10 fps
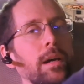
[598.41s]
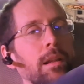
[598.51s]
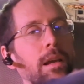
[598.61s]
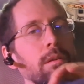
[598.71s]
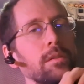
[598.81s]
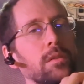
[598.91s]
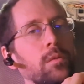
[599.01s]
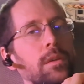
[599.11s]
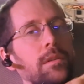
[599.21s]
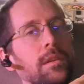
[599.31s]
Like I would
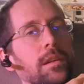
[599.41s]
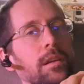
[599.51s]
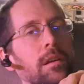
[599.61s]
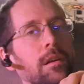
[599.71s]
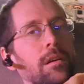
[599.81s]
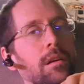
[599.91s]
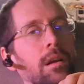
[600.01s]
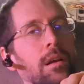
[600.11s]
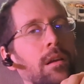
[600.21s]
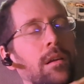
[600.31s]
squeeze in here,
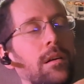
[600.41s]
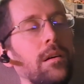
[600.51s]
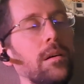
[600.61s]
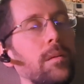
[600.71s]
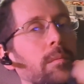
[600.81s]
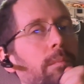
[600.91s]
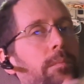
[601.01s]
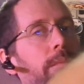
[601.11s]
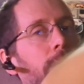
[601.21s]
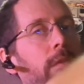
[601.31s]
um,
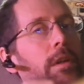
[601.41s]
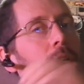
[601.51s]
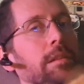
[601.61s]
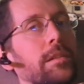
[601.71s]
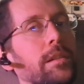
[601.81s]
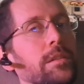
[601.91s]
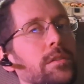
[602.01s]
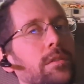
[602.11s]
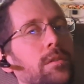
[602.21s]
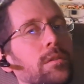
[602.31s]
right in the
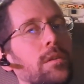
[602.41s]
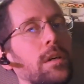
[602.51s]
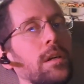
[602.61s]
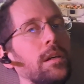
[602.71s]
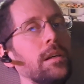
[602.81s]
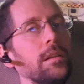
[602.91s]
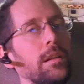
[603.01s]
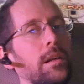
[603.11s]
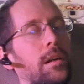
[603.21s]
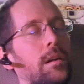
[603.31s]
tissue in
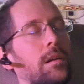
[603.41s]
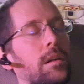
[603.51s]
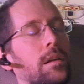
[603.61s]
there,